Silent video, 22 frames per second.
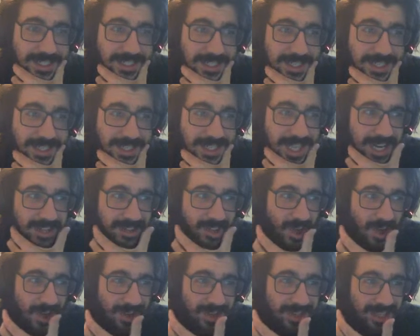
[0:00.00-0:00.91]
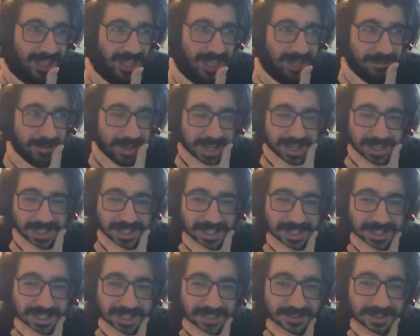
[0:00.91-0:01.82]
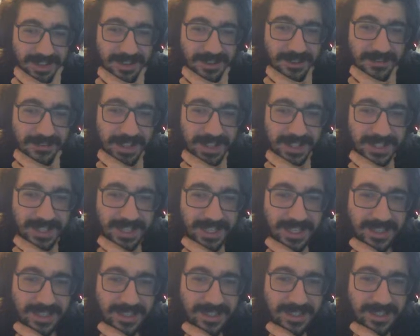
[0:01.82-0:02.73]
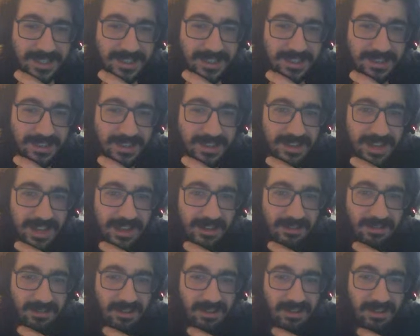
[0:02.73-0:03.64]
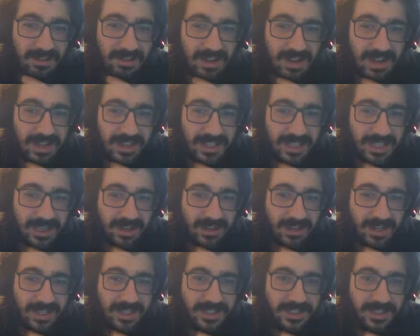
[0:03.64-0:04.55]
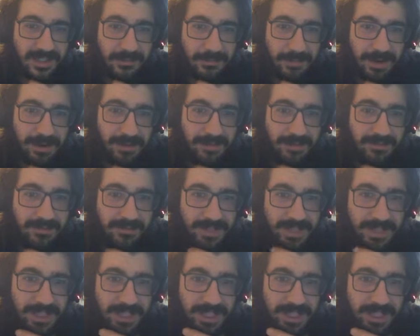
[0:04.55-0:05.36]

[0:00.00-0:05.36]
Is that a long time? I actually don't know if that's like a how long a year is comparatively.